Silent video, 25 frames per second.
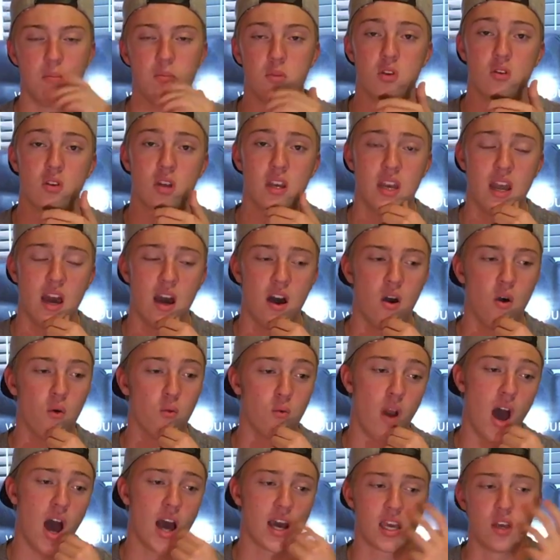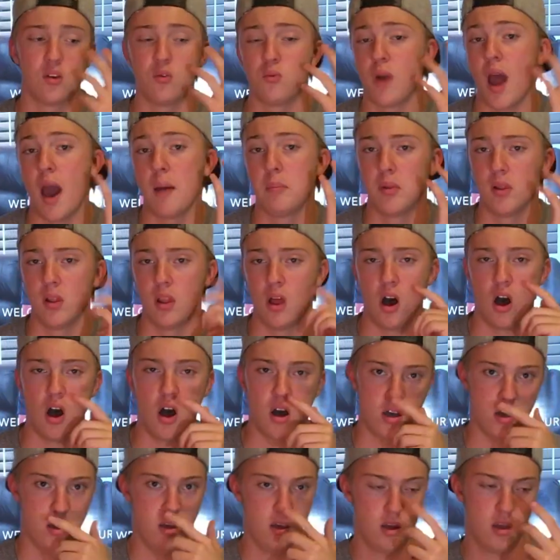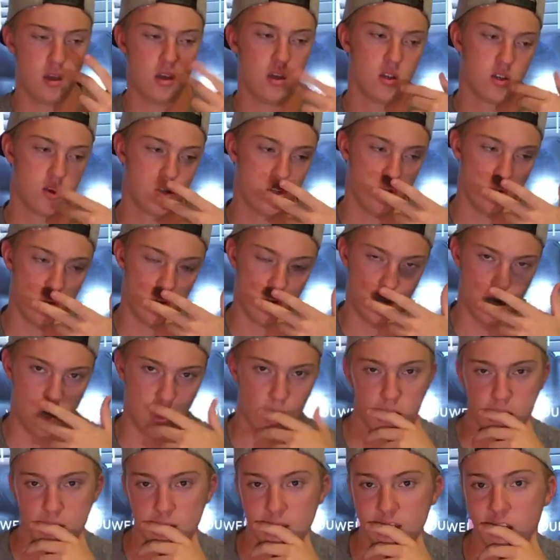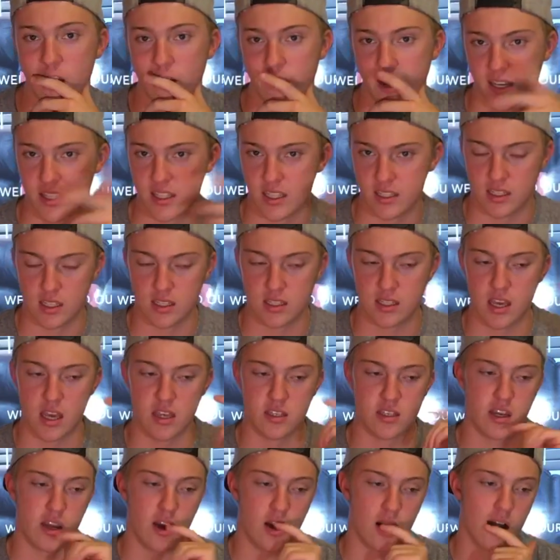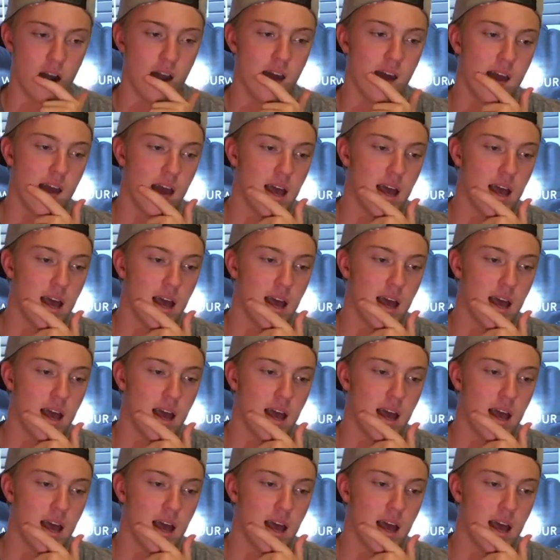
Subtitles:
You can now rock and rap along to your lyrics, as it says here.